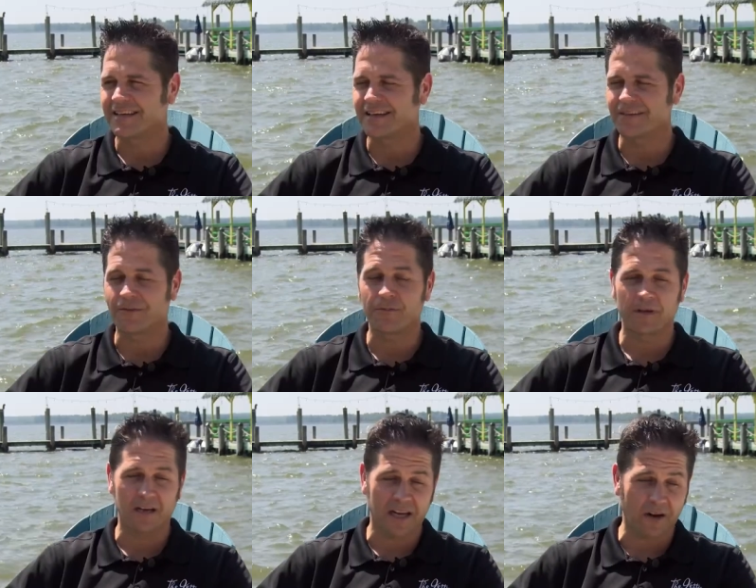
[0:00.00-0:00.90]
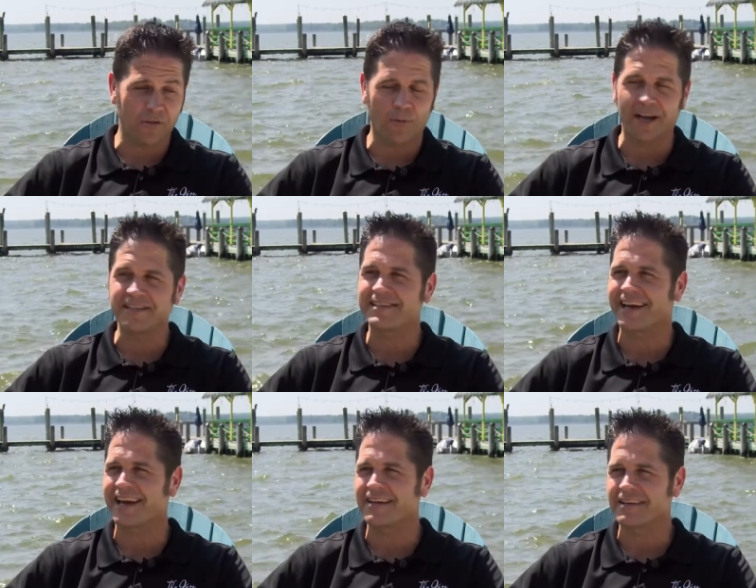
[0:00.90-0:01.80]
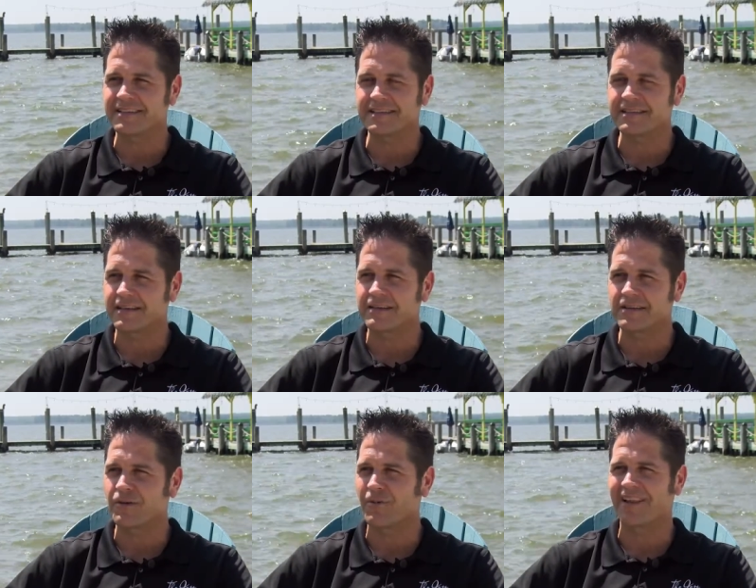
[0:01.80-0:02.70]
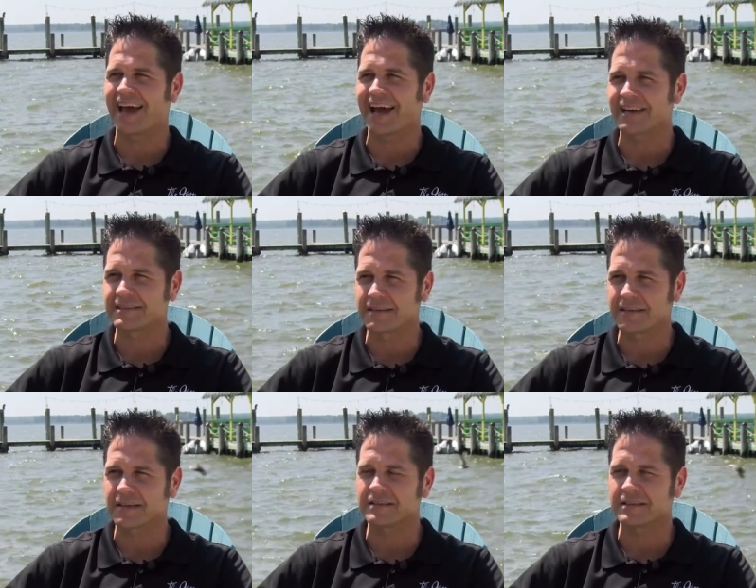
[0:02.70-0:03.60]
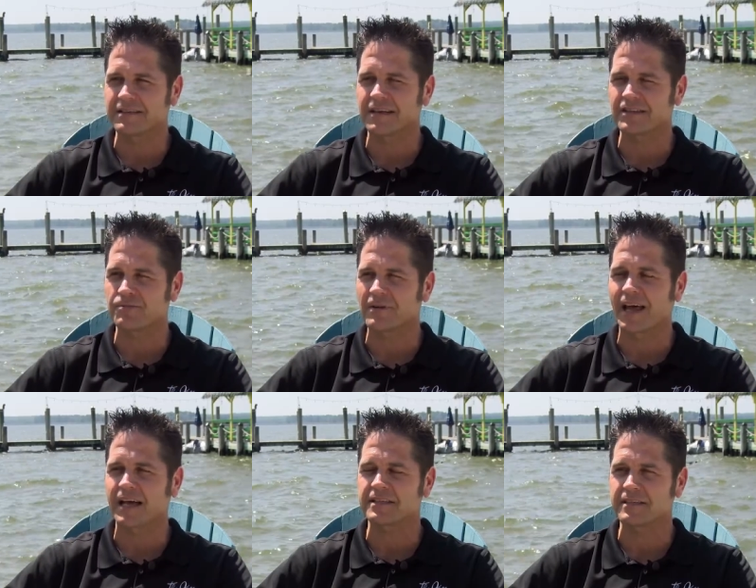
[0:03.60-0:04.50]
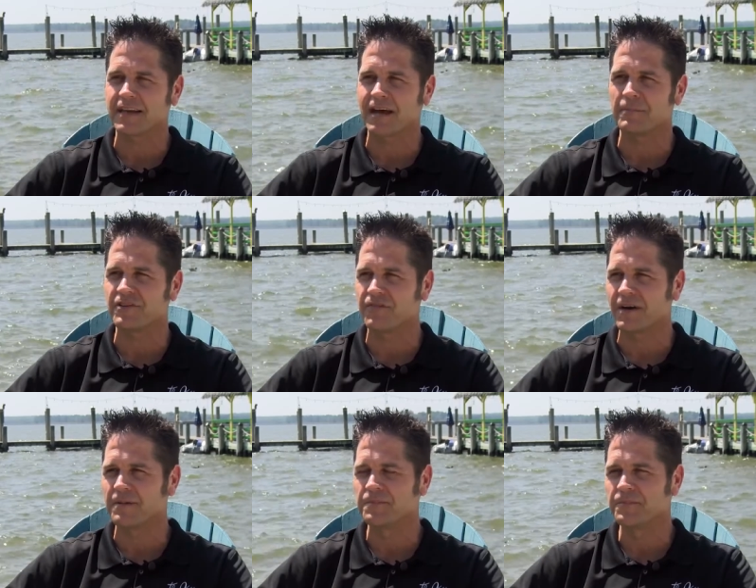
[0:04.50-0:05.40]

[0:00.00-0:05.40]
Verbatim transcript: you know, the, and hear the white sand and just to, to relax. I think it's just a nice relaxing atmosphere.